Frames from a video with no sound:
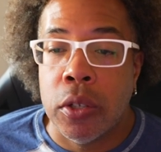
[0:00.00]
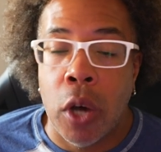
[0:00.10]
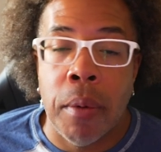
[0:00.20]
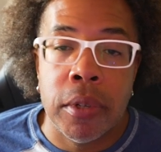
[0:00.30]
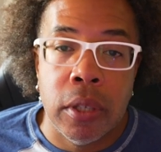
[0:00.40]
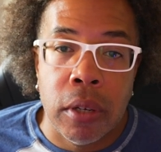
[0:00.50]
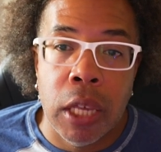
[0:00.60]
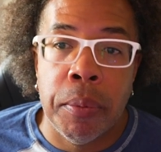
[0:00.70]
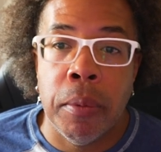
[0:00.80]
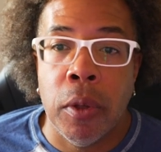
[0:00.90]
So I'm going to still
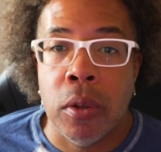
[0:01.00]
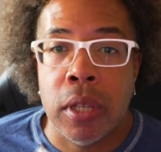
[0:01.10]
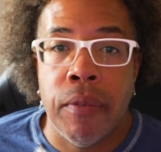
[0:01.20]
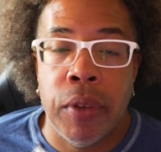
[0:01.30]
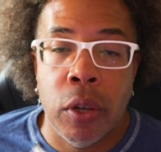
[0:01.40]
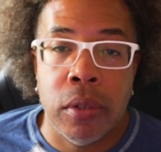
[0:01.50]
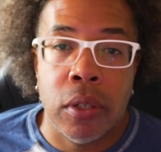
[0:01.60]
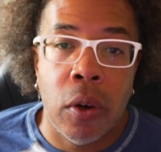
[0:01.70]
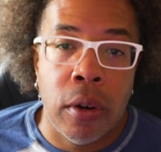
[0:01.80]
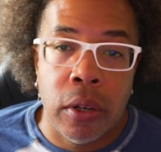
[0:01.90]
keep up those same videos that's
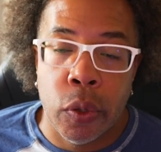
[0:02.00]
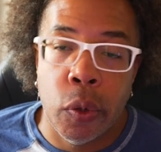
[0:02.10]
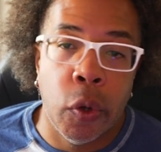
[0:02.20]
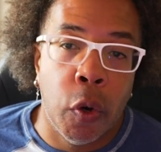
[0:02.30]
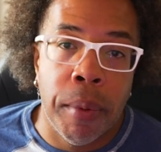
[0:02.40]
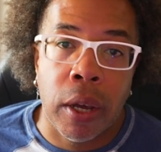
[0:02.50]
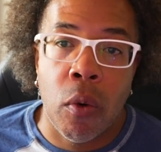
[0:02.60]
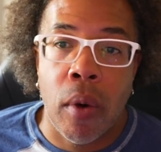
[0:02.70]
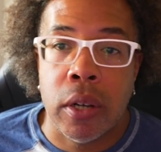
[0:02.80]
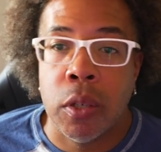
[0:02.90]
on here so you can go back
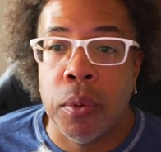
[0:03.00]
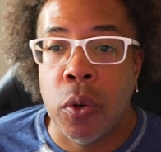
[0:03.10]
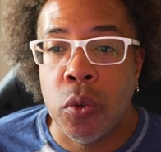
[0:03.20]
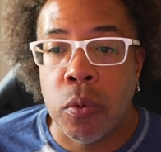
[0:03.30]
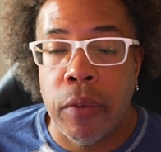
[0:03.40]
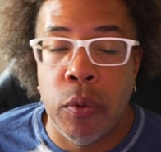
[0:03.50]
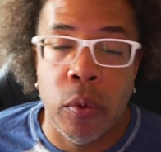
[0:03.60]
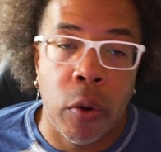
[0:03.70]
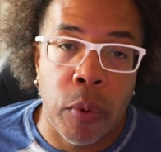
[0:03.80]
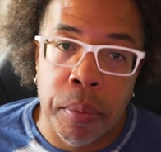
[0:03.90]
and watch some of those if you
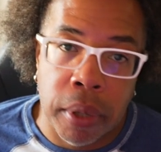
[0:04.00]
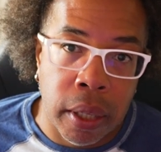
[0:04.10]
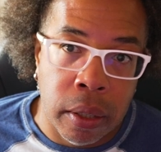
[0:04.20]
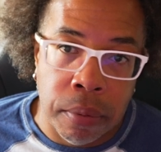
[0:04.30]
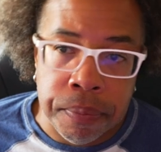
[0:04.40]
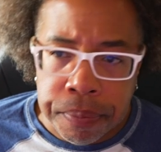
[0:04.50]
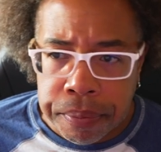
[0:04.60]
want to replay them.